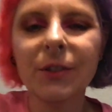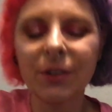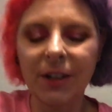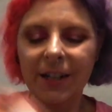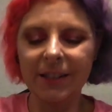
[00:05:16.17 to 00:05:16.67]

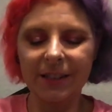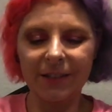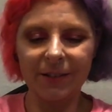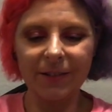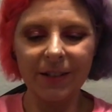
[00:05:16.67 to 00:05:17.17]
trying
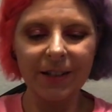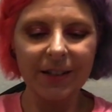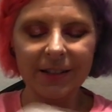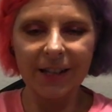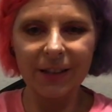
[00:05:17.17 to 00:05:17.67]
to
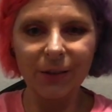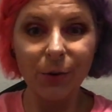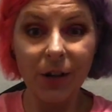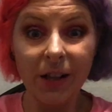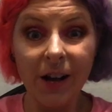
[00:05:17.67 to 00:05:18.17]
take the
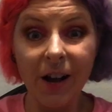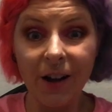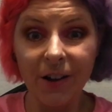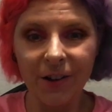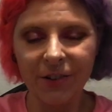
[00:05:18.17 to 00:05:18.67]
oil
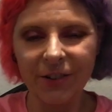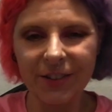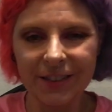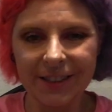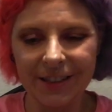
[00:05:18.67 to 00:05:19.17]
off
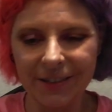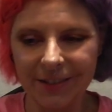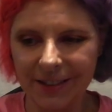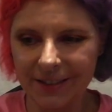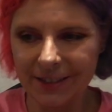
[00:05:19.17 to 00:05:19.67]
instead of
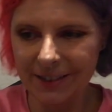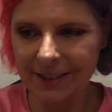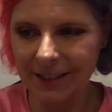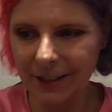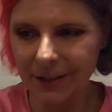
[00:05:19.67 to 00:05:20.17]
like the
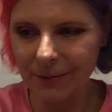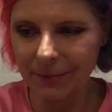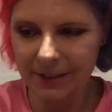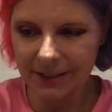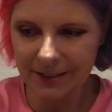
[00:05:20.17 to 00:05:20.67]

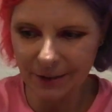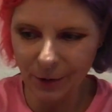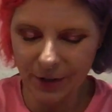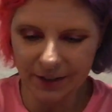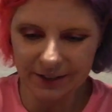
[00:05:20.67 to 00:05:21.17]
serums and
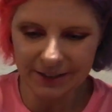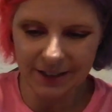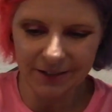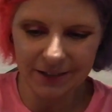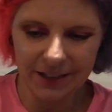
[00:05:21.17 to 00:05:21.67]
oils and
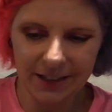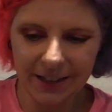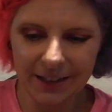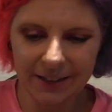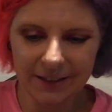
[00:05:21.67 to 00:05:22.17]

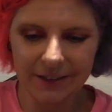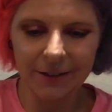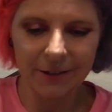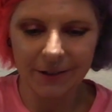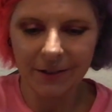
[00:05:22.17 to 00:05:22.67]
everything.
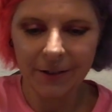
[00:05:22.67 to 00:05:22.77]
So